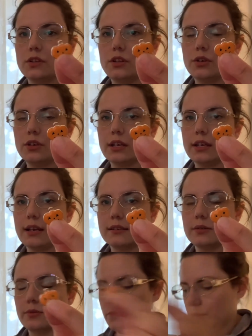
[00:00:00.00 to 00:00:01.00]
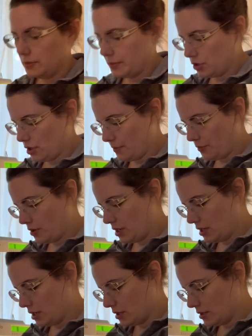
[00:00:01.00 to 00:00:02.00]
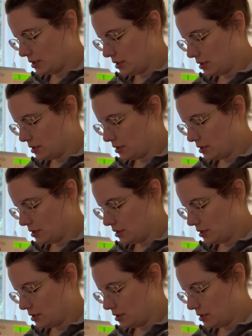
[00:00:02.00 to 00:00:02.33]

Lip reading: You could connect it with multiple jump rings